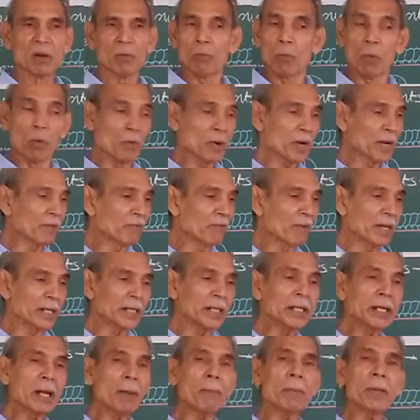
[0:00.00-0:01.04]
moving
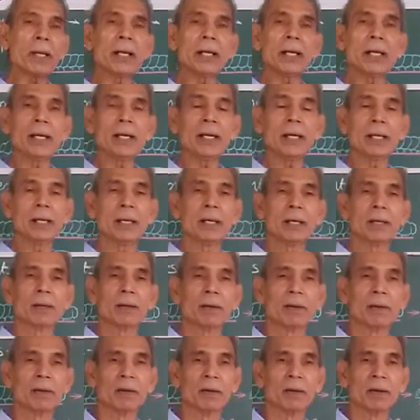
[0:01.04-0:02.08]
very rapidly
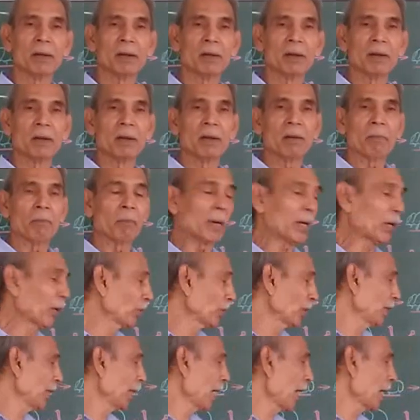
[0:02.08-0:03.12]

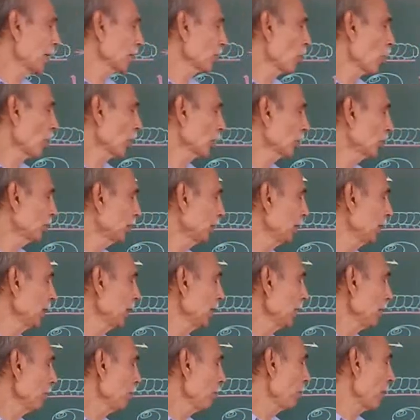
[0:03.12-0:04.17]
because it has about 3
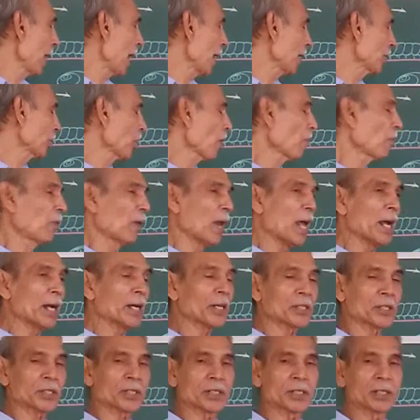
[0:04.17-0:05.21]
pairs of
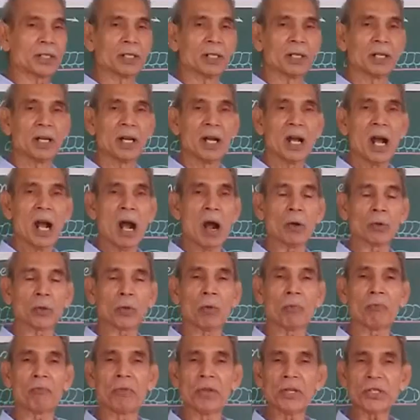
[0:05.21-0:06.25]
legs, out
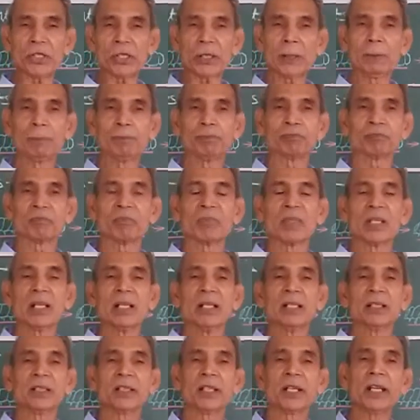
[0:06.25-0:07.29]
of which
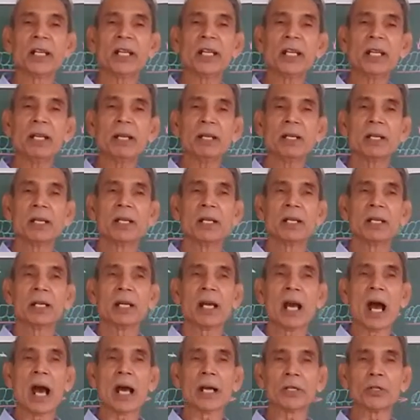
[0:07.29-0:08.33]
3
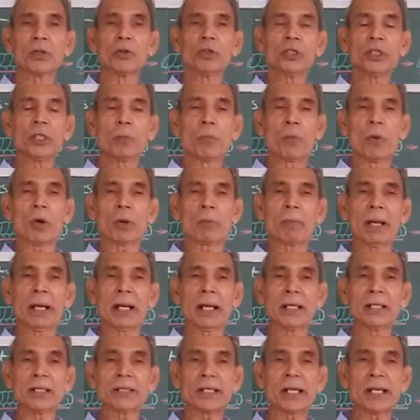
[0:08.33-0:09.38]
are used for
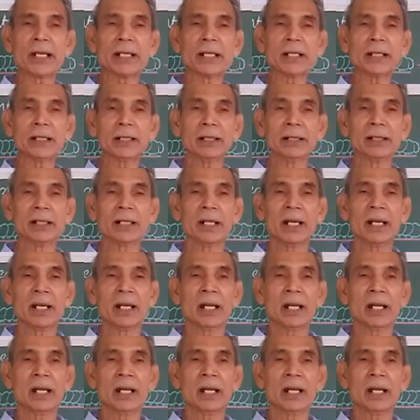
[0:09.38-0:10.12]
balancing,